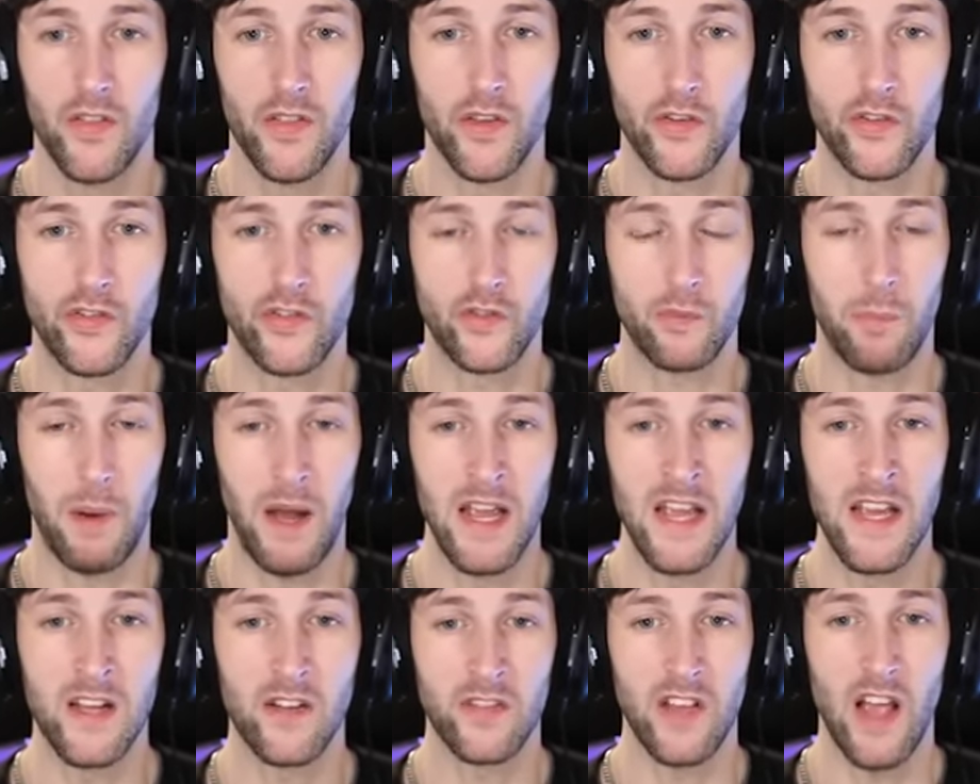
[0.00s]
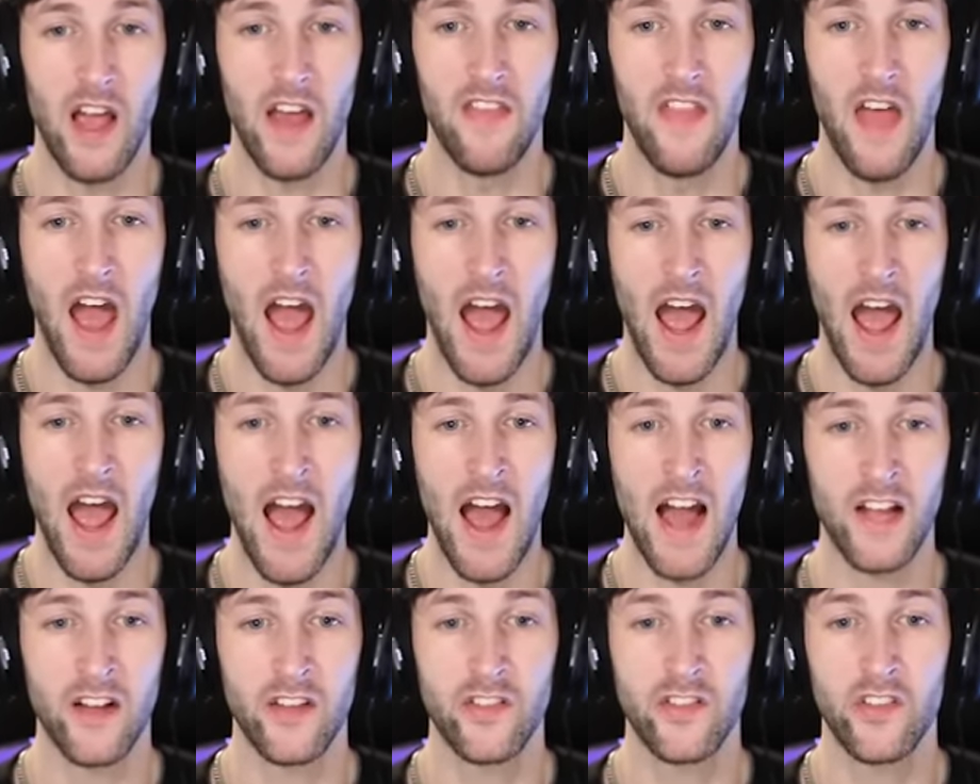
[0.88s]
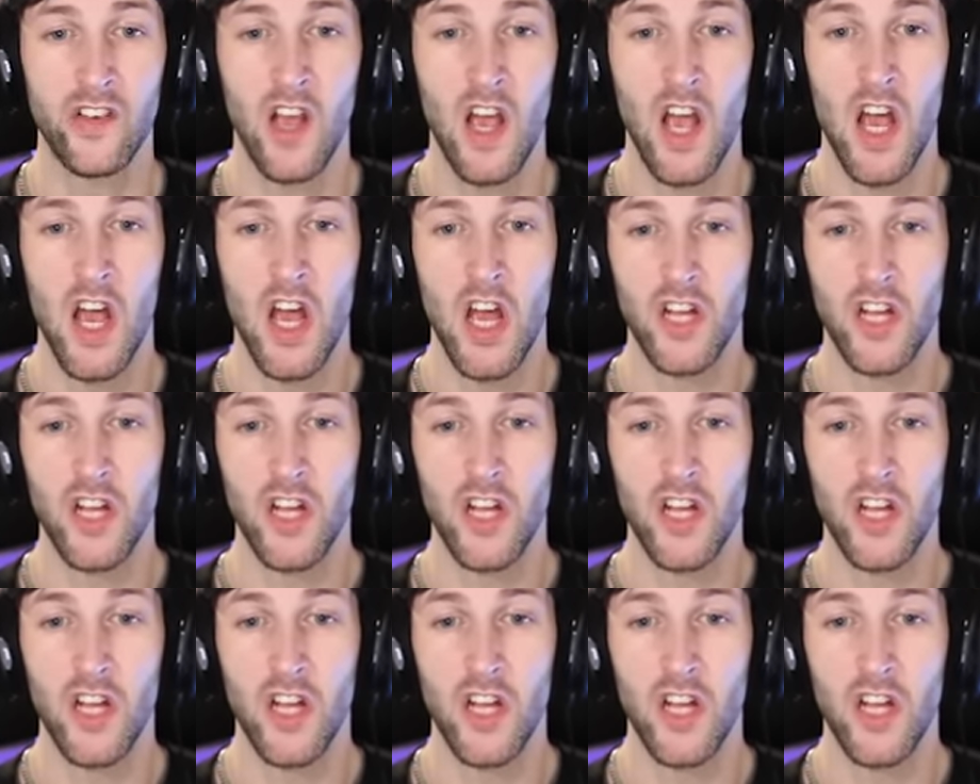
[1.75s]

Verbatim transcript: The spikes and the axe